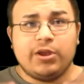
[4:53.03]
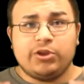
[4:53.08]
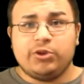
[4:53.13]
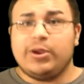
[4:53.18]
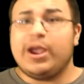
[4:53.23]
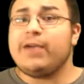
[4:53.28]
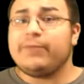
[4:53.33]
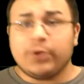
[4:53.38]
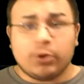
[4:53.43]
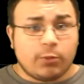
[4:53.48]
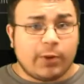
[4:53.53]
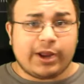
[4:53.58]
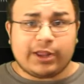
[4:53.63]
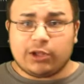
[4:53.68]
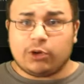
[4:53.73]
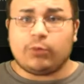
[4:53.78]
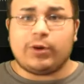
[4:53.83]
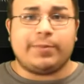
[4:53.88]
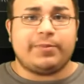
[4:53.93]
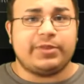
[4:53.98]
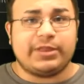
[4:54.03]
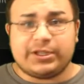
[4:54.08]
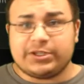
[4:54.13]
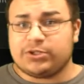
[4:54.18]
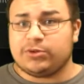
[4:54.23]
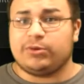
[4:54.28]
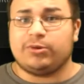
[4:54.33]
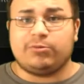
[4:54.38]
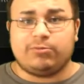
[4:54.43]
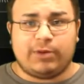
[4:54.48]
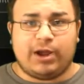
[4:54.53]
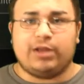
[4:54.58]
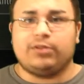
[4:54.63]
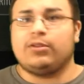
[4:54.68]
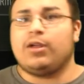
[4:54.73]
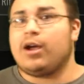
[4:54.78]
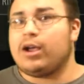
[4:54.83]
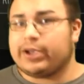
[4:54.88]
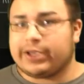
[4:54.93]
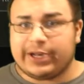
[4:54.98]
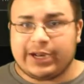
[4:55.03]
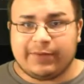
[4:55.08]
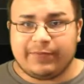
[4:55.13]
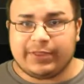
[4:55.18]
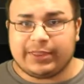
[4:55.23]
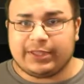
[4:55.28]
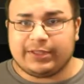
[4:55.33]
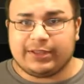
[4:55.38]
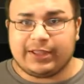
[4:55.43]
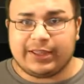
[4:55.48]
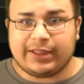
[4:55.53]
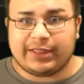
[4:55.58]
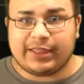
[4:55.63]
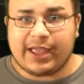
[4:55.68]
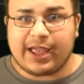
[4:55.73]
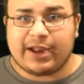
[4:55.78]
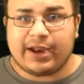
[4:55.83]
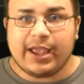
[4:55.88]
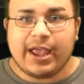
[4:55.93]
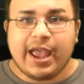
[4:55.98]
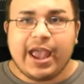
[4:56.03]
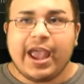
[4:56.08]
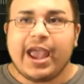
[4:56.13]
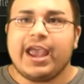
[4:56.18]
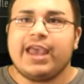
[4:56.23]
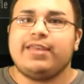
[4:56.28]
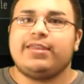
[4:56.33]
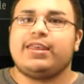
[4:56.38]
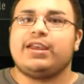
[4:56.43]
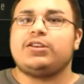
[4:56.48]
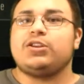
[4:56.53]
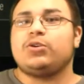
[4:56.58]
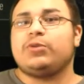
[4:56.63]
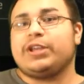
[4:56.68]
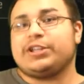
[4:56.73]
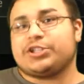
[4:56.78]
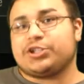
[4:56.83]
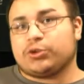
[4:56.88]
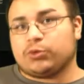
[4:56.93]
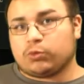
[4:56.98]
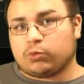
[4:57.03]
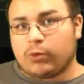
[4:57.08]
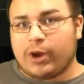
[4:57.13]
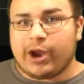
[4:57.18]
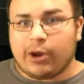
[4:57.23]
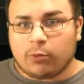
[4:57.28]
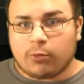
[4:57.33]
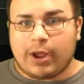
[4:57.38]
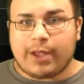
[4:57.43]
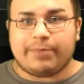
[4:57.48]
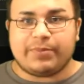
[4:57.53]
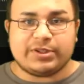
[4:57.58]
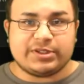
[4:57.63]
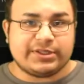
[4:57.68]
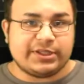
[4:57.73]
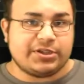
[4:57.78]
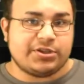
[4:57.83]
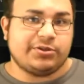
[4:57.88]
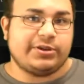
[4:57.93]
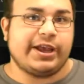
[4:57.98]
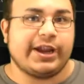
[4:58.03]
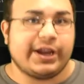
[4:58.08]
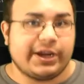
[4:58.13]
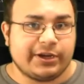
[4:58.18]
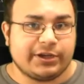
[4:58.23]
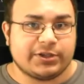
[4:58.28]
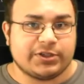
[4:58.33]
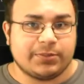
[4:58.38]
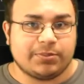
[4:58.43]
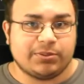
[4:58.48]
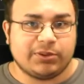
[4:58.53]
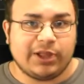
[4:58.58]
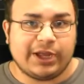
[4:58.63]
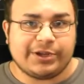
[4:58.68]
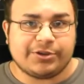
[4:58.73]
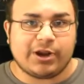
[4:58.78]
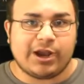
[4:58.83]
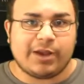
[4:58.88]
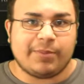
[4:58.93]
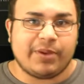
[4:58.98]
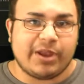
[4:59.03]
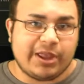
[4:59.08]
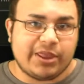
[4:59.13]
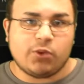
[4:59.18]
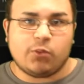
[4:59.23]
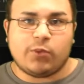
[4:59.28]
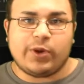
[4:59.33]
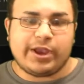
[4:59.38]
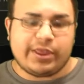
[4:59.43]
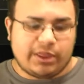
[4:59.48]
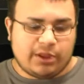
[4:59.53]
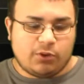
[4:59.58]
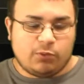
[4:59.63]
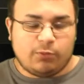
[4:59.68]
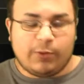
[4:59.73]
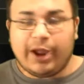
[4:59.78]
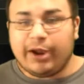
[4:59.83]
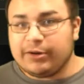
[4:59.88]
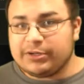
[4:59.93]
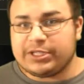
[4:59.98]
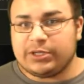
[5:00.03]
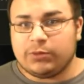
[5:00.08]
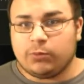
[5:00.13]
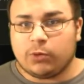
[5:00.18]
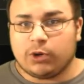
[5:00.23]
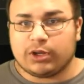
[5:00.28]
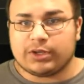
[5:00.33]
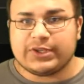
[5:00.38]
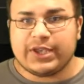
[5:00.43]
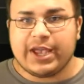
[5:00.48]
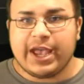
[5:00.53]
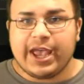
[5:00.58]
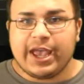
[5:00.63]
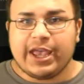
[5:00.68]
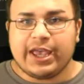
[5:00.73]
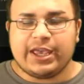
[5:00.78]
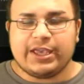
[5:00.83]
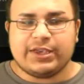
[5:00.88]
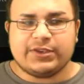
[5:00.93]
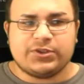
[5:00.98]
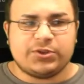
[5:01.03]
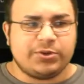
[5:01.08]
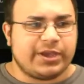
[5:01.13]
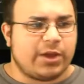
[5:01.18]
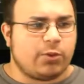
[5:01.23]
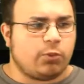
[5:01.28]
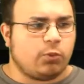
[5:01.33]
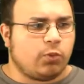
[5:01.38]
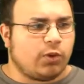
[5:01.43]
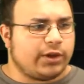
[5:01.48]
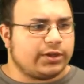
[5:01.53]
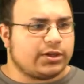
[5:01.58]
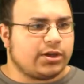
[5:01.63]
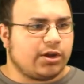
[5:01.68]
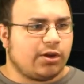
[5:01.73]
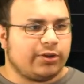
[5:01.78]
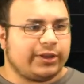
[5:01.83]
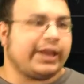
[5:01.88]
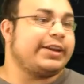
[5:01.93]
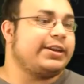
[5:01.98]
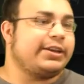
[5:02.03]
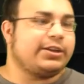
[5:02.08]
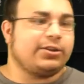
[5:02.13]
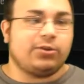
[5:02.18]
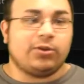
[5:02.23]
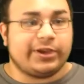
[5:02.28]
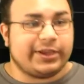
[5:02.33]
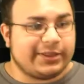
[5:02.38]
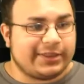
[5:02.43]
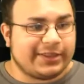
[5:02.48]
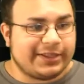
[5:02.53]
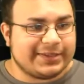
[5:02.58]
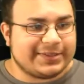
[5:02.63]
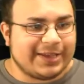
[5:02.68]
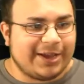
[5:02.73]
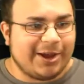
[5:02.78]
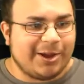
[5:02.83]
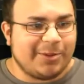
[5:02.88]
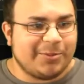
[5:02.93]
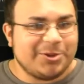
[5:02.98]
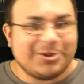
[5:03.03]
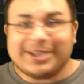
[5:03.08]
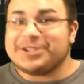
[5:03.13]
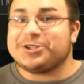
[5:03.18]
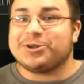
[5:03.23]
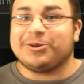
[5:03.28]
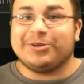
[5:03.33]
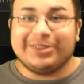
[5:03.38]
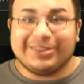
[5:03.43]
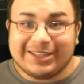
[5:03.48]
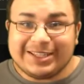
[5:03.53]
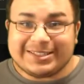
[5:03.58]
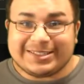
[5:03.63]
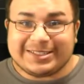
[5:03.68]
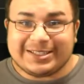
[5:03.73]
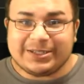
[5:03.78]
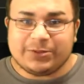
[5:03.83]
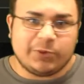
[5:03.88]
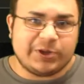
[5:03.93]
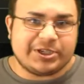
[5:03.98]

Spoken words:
regular weapon that you would unlock and everything like that, and then you get your rare weapons that you get out of your supply drop. And the way the rarity works is you get one called, I need to look at this. You get your enlisted,